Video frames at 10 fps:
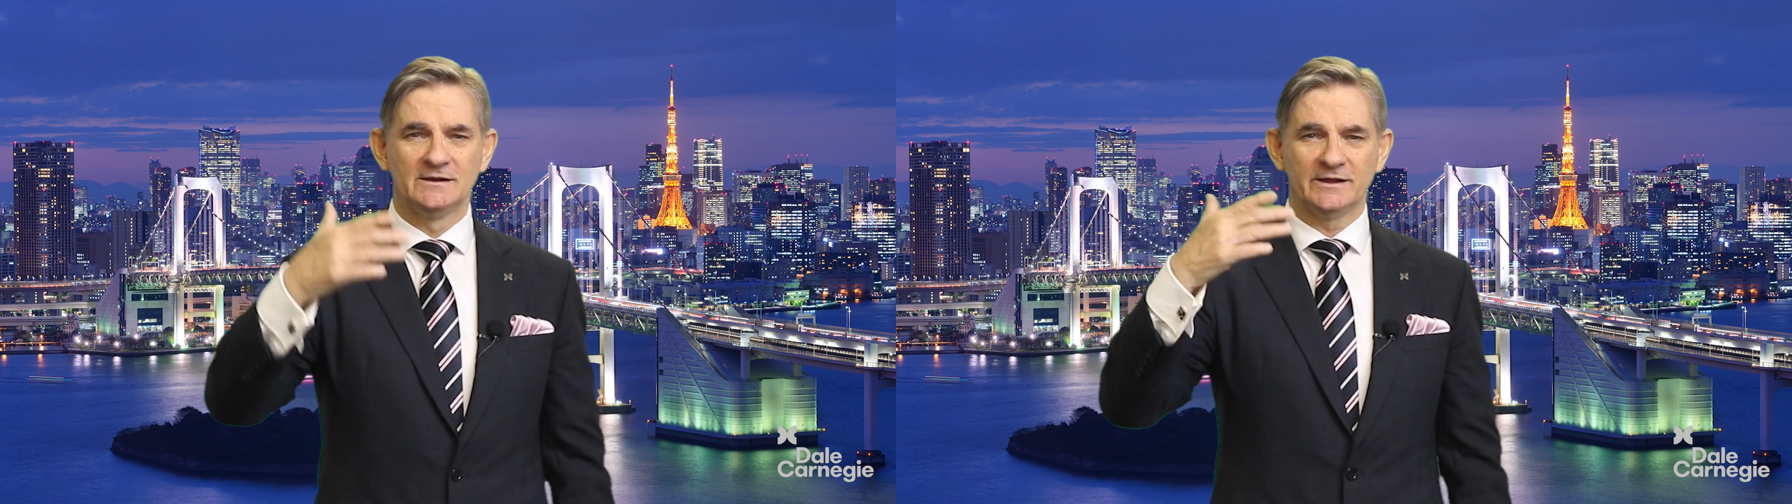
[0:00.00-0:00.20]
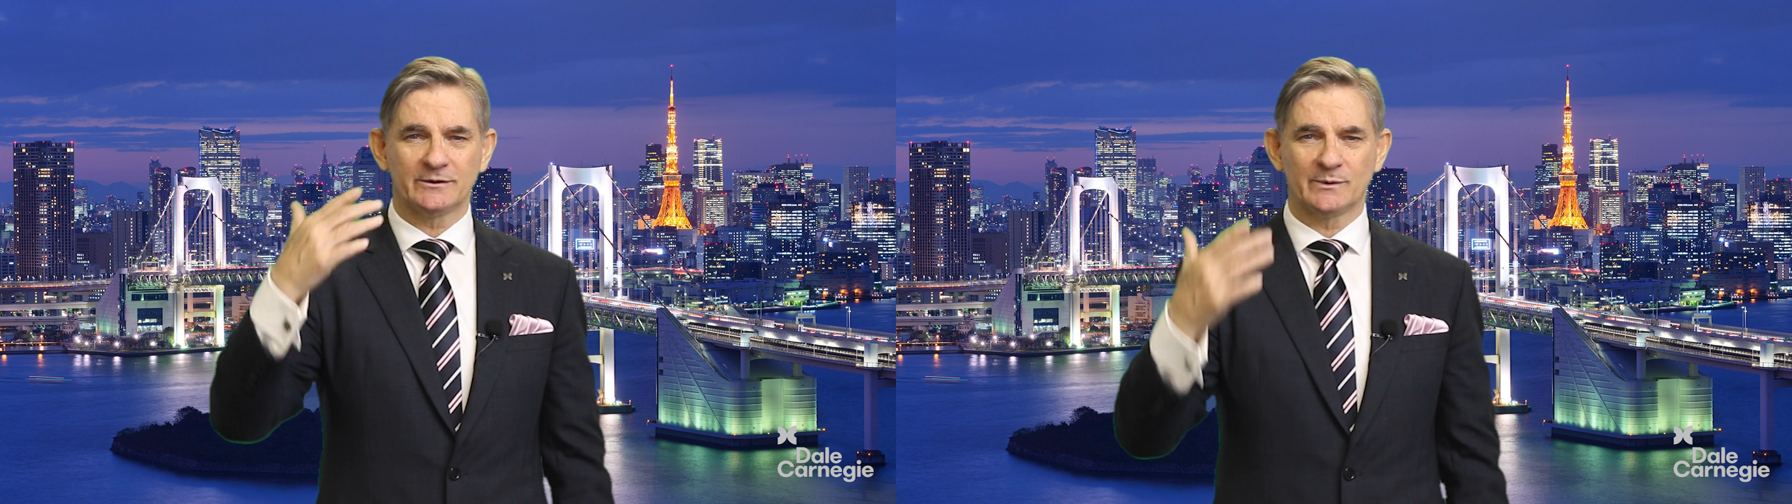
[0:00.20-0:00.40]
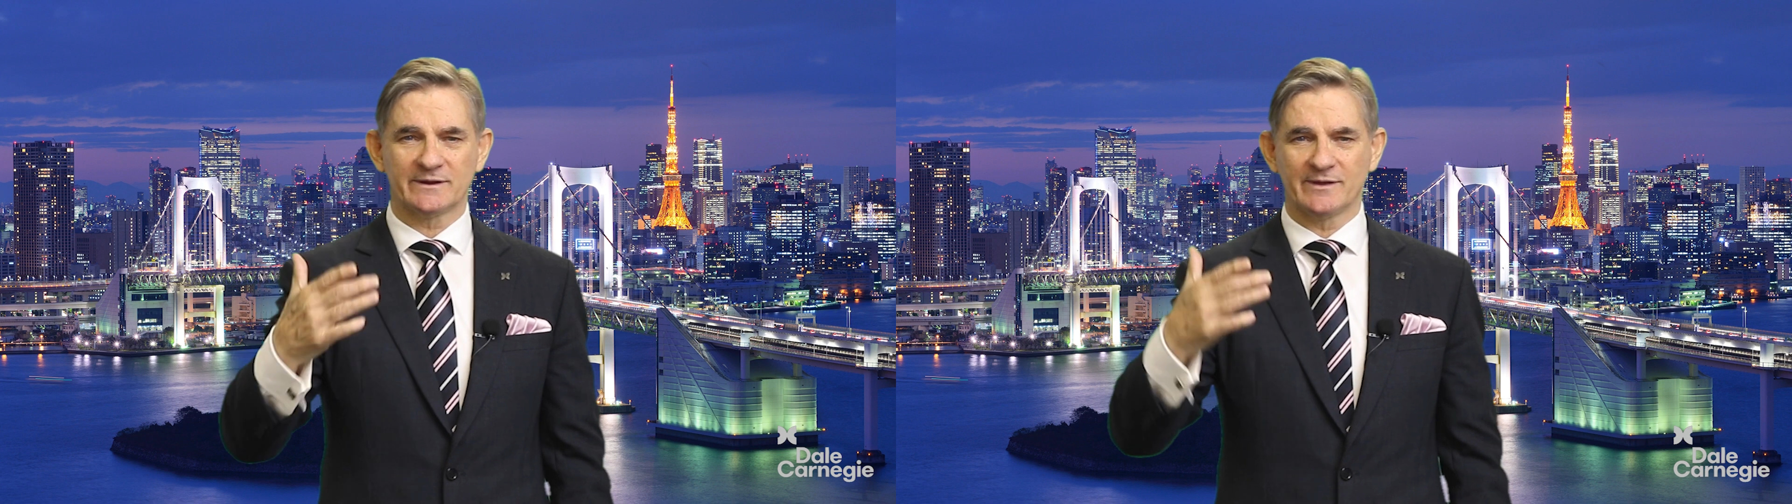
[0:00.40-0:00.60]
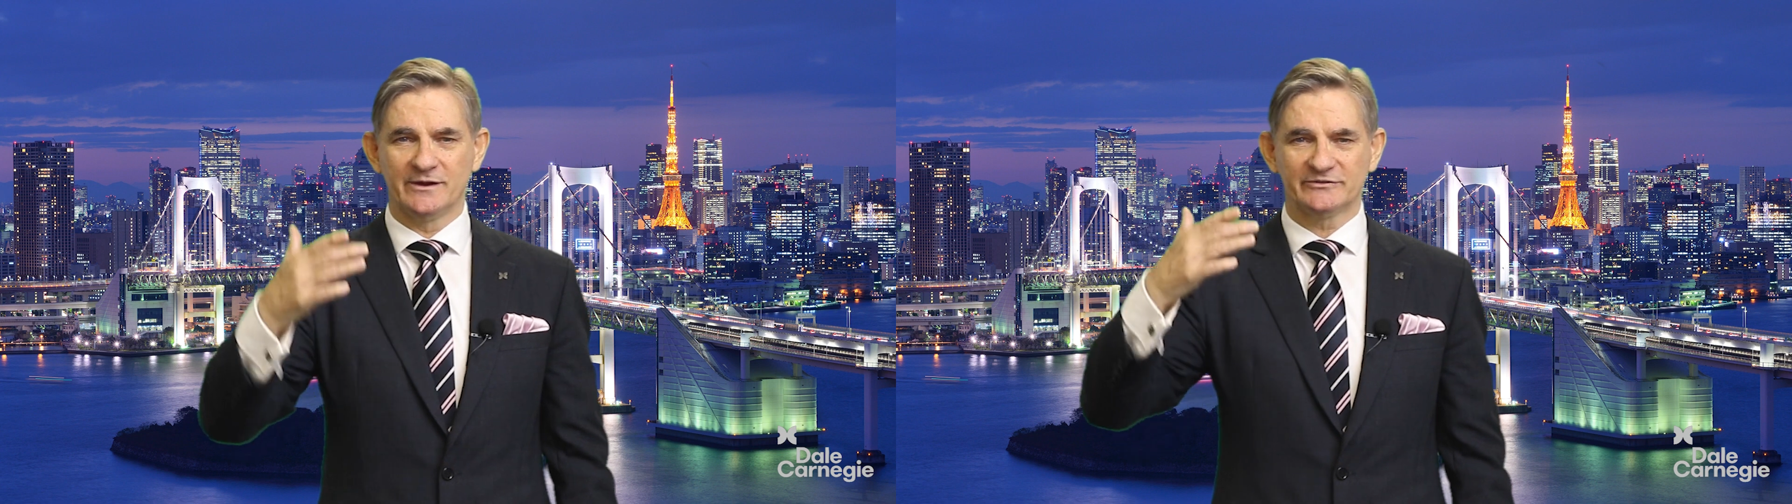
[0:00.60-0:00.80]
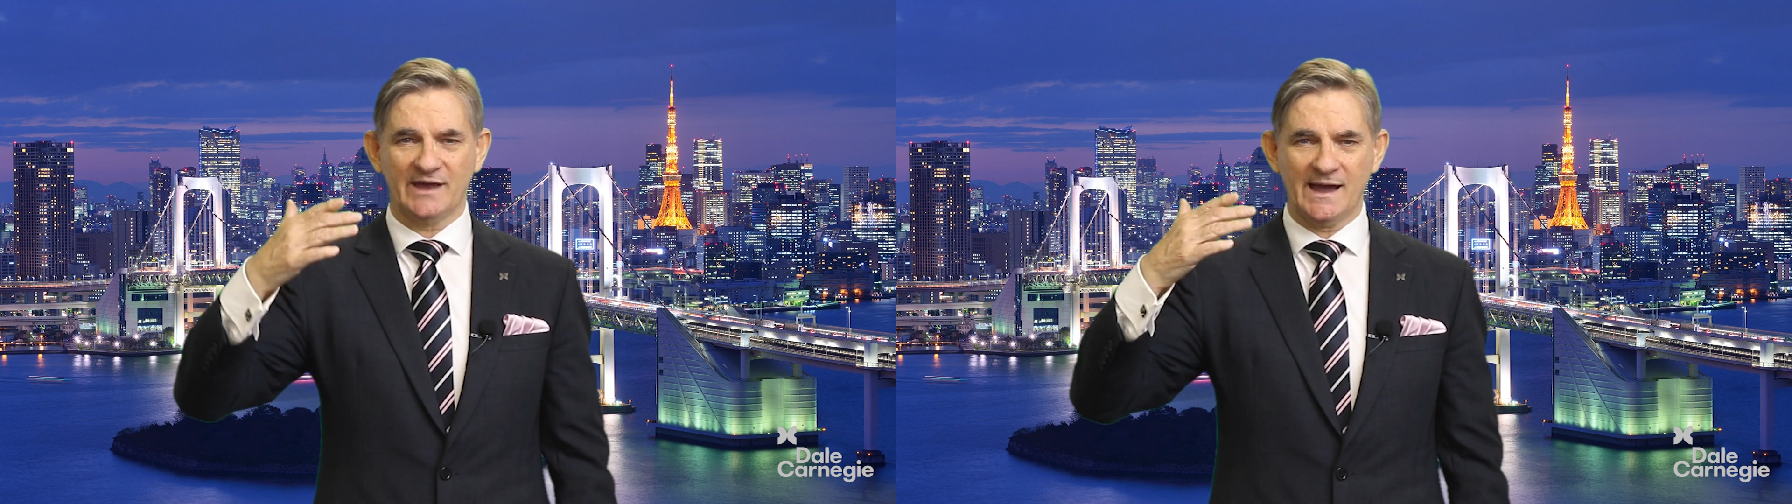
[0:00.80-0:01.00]
like one of
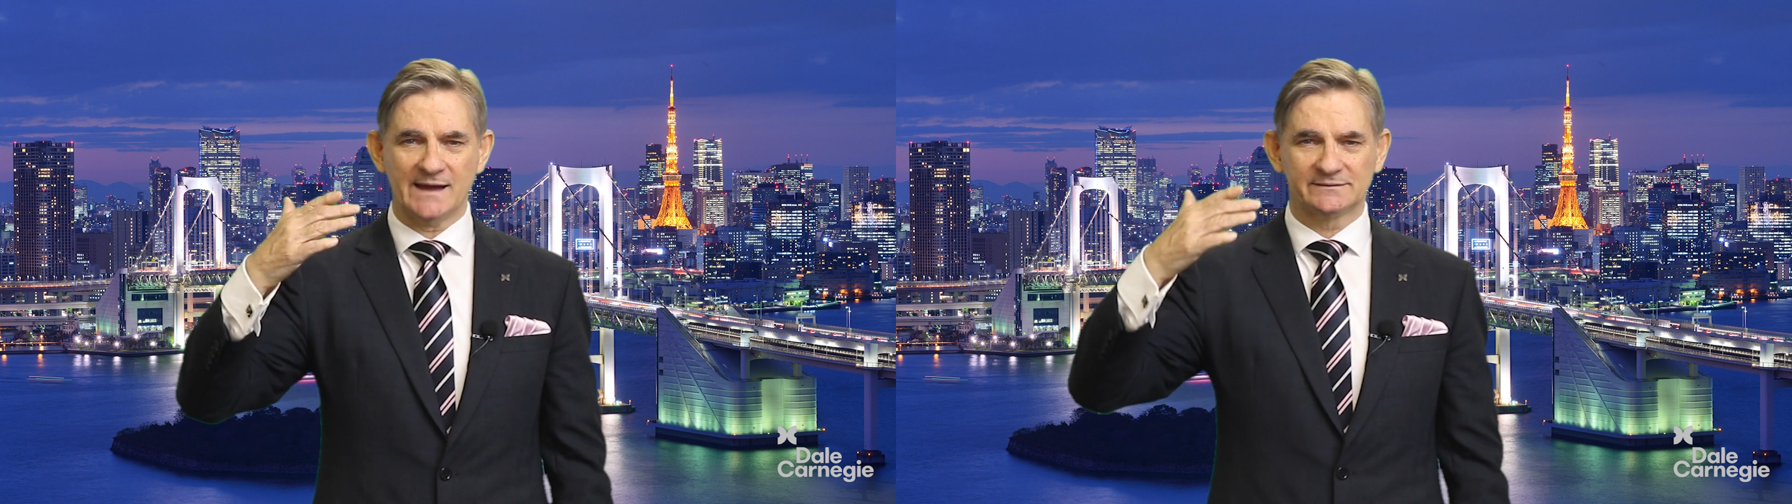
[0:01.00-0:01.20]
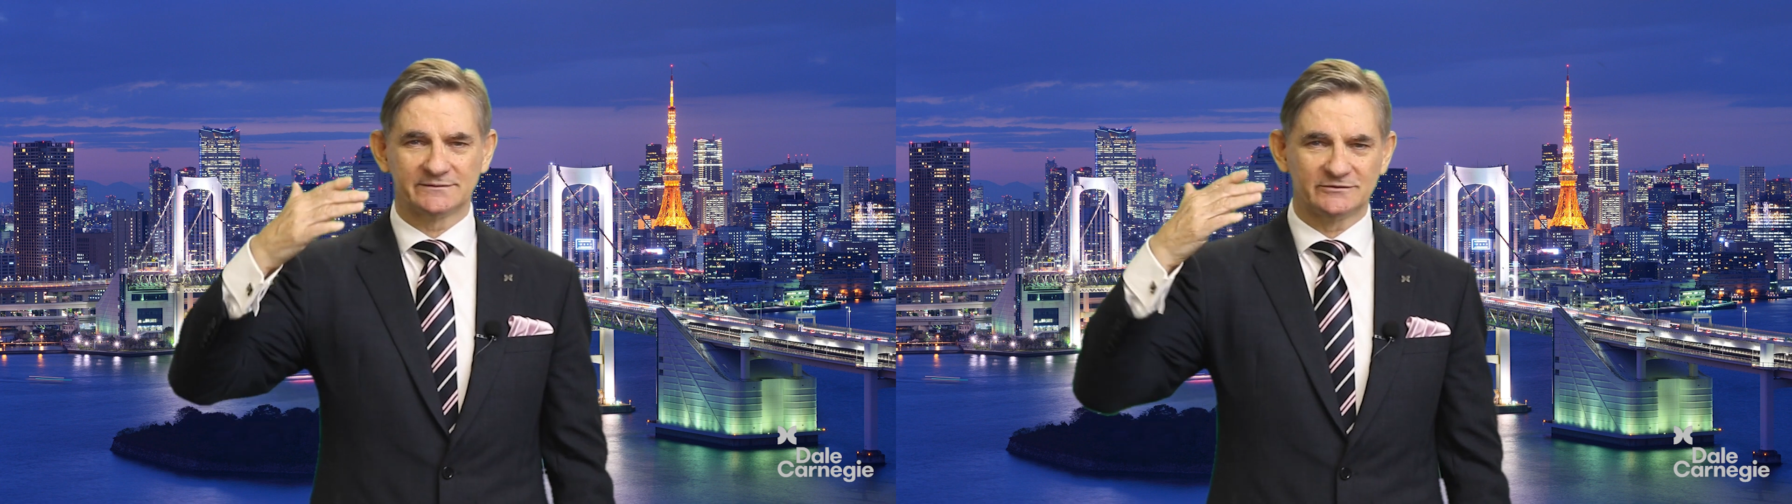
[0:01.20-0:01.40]
those hardened